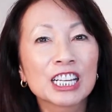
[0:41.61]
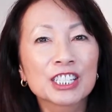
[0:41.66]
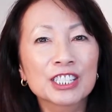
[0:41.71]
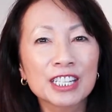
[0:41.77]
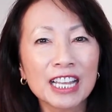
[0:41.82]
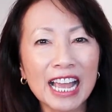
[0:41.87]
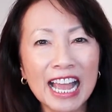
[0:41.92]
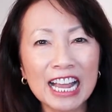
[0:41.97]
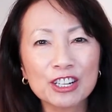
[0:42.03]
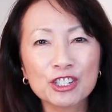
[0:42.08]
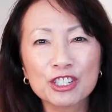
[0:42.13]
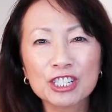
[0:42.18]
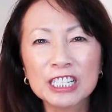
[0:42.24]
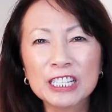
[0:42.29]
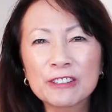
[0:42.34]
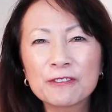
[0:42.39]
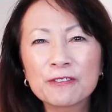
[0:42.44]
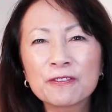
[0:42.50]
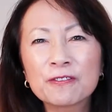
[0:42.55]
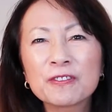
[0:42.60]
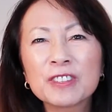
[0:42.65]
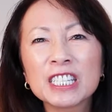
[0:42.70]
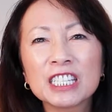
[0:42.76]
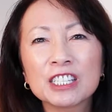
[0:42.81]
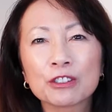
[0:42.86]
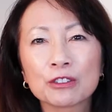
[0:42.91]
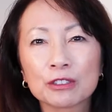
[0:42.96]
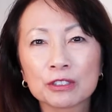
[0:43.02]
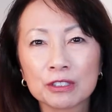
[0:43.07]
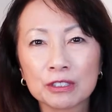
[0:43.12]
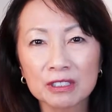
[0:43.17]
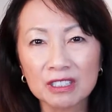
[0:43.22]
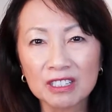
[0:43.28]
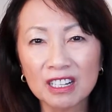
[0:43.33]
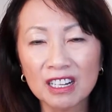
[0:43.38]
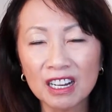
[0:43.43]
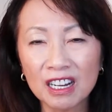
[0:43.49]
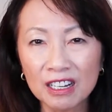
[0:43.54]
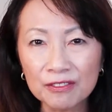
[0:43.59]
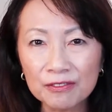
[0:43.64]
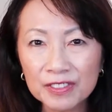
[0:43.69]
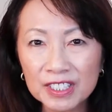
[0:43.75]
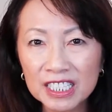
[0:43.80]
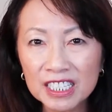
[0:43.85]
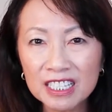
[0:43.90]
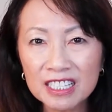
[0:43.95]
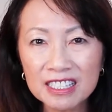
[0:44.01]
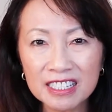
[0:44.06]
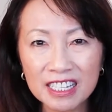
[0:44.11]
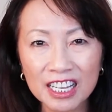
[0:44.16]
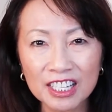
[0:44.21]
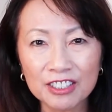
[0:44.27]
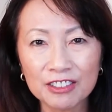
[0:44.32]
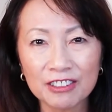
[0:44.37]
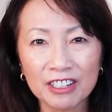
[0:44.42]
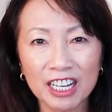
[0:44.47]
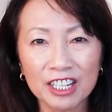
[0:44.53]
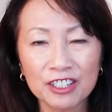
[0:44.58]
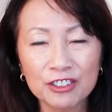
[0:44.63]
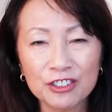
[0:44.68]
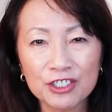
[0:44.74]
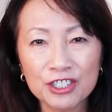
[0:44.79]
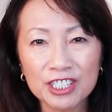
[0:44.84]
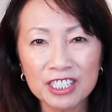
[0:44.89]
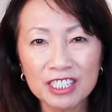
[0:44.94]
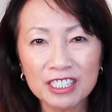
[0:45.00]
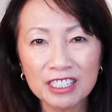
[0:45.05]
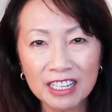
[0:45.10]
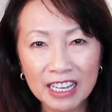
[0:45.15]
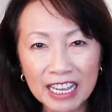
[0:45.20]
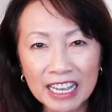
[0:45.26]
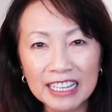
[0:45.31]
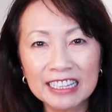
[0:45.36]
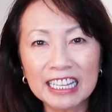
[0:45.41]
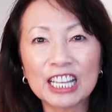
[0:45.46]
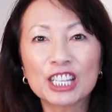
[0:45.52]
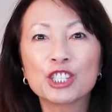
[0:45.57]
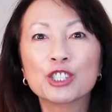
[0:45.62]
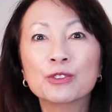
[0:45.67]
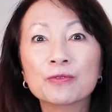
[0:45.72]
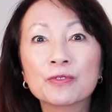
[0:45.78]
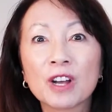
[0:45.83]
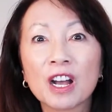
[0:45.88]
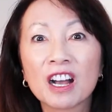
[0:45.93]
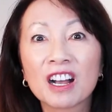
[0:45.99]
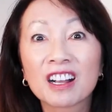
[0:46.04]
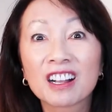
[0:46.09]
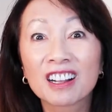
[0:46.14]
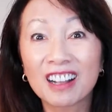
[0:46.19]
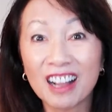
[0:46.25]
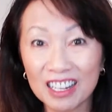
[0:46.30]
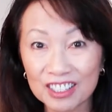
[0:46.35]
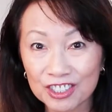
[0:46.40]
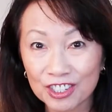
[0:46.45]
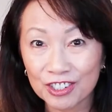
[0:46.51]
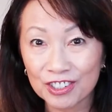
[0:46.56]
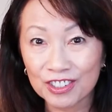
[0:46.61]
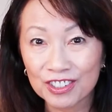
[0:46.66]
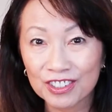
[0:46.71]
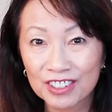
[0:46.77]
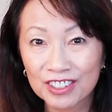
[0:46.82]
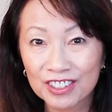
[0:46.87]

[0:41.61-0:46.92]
to actually feel your confidence and your energy that you've got her.